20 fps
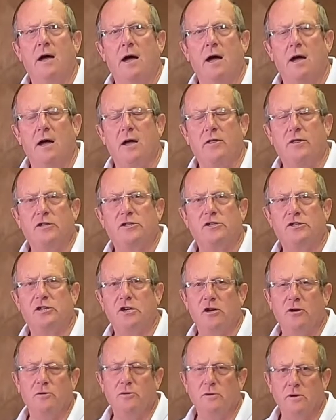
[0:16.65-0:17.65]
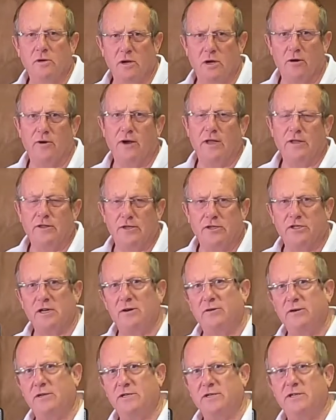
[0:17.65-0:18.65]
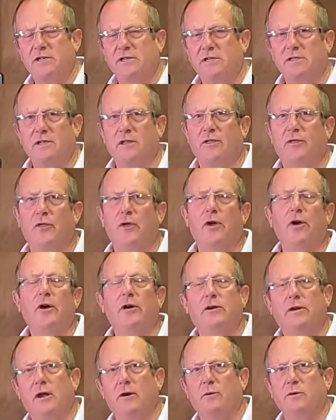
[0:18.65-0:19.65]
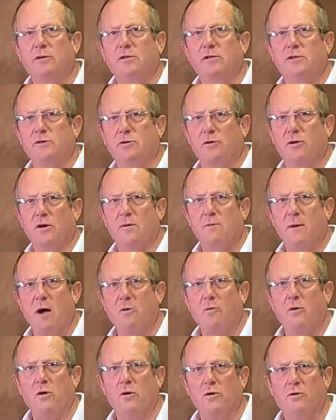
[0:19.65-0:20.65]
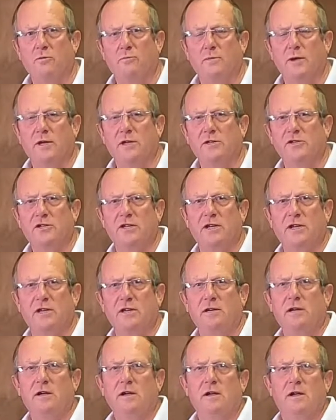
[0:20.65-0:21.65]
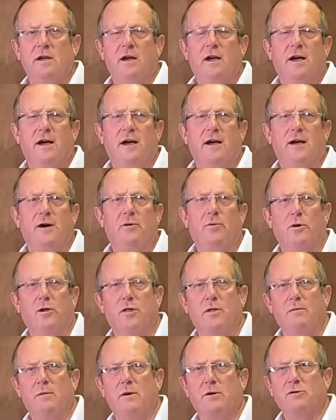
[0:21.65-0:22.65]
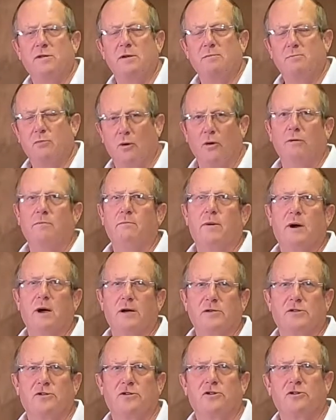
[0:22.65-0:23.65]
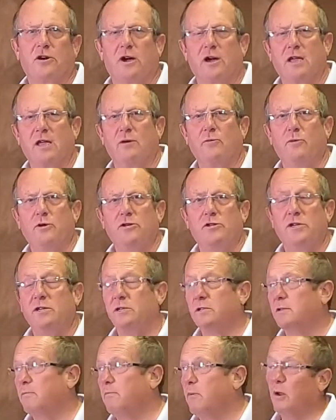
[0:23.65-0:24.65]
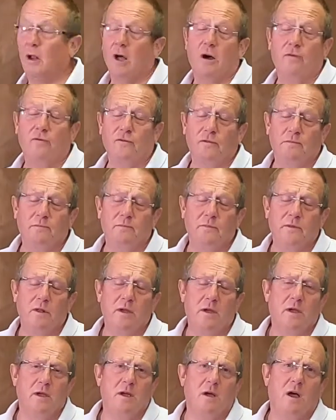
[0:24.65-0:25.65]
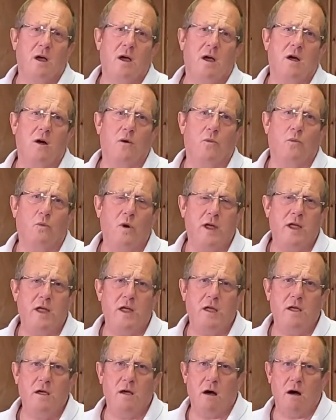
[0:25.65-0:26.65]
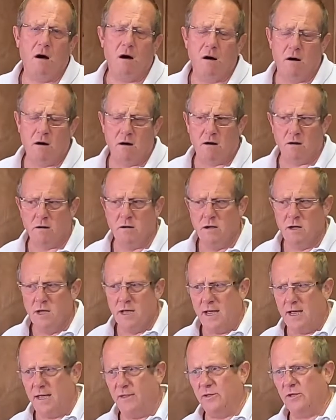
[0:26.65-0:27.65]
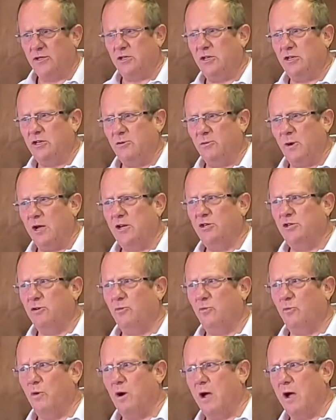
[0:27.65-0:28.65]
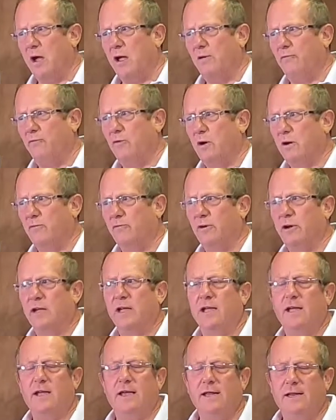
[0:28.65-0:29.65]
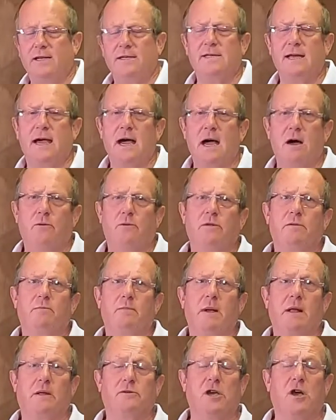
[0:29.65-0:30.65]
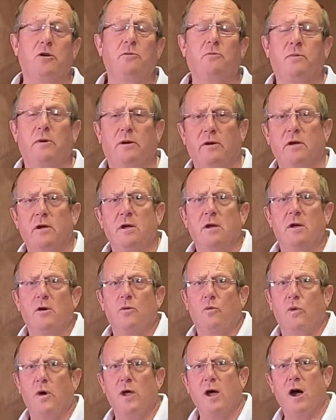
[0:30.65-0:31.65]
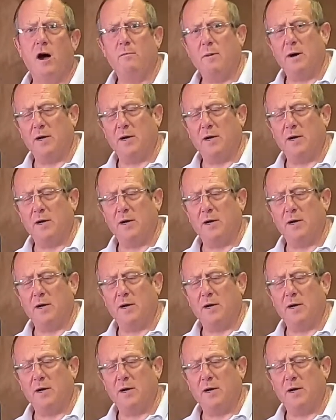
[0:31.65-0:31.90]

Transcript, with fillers: There's two currently in the series. This is the third, and I want to talk about what could be considered one of the most important parts of striking, which is the pull-off. We are in the situation where if we're ringing in a tower with the bells open, we are